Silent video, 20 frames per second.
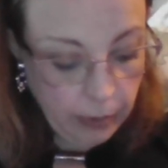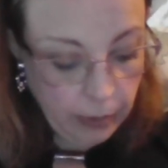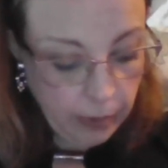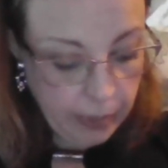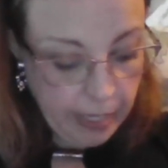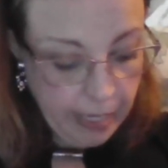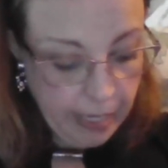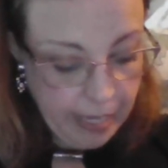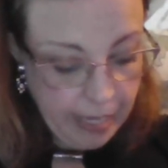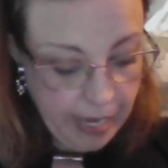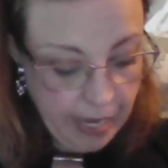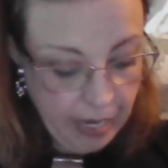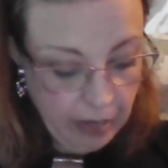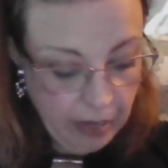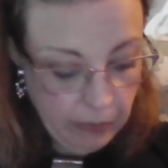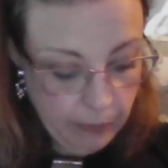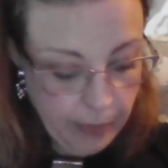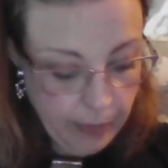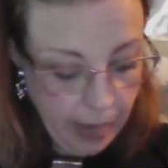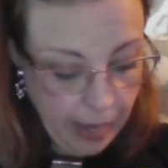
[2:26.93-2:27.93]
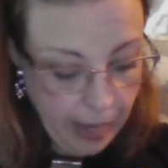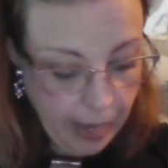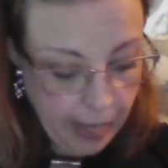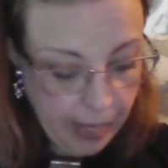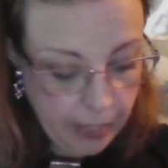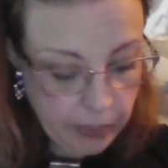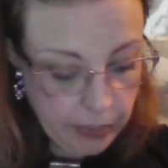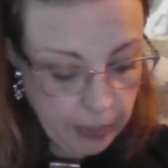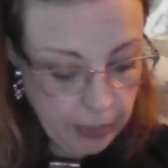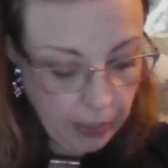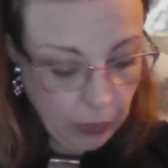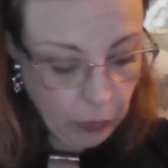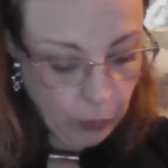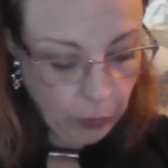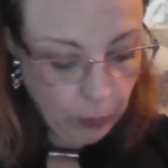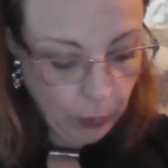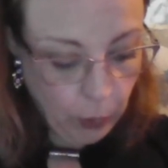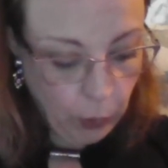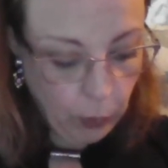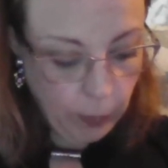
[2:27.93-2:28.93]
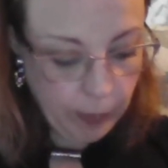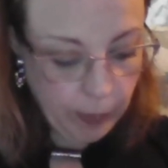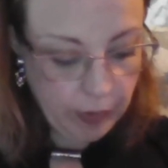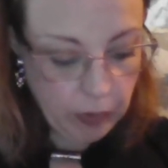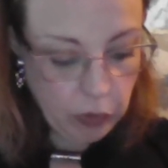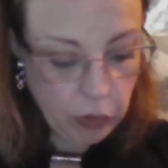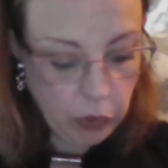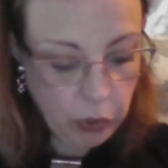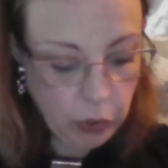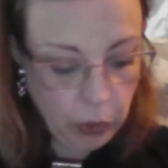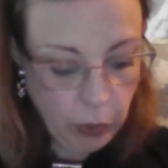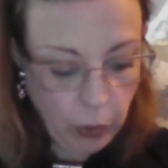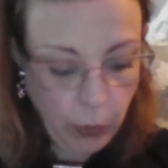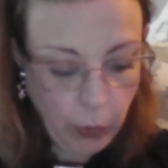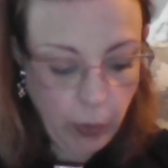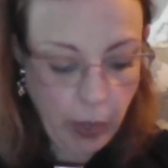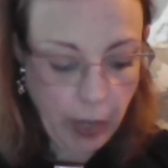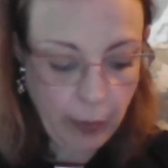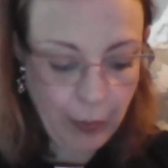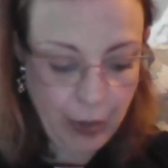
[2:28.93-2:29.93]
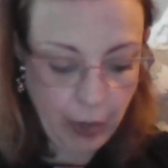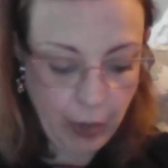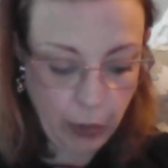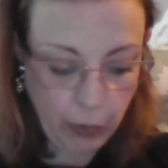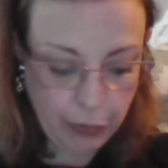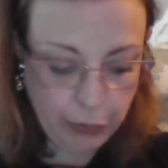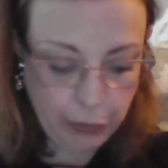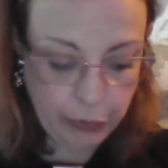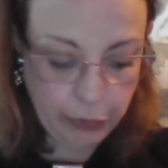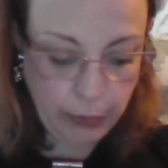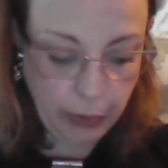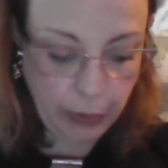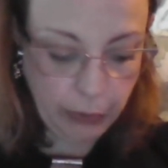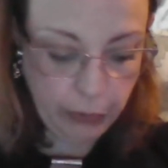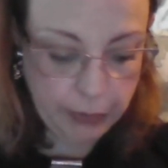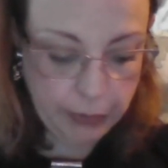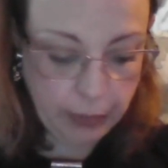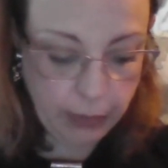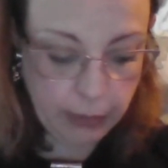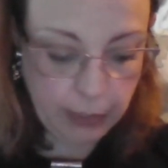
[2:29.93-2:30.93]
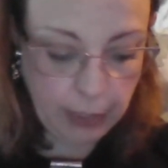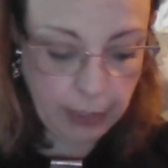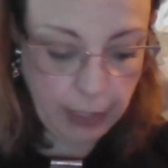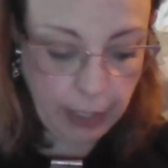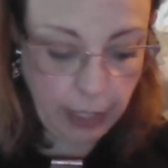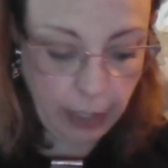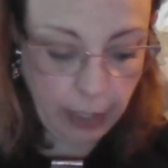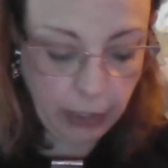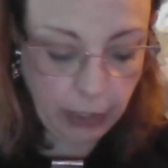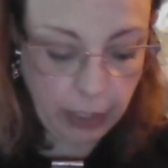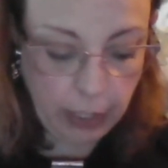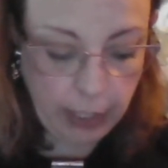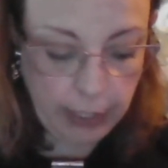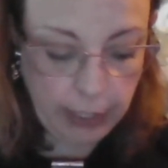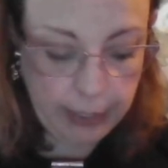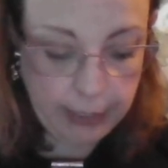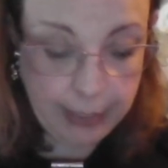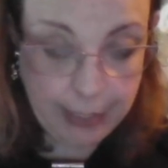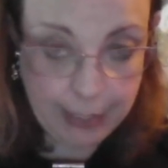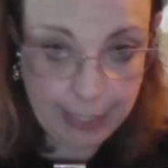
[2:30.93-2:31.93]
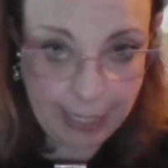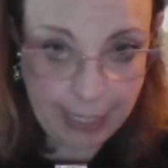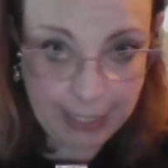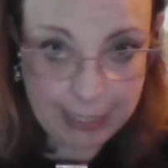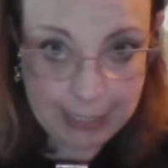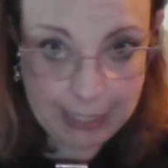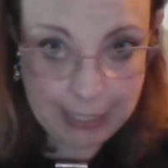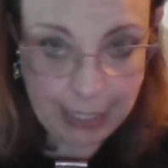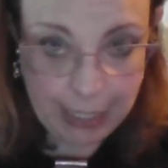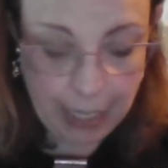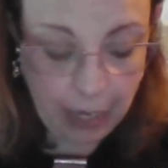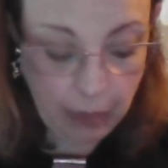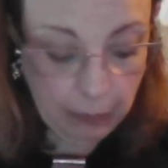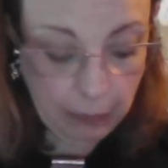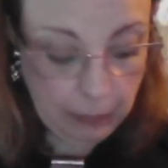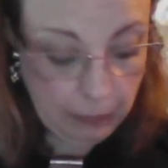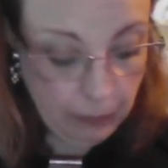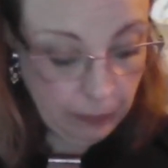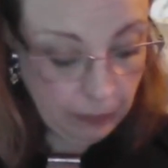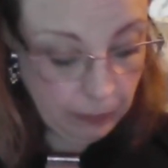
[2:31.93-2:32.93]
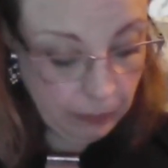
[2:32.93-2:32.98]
They came as a group to oppose Moses and Aaron and said to them,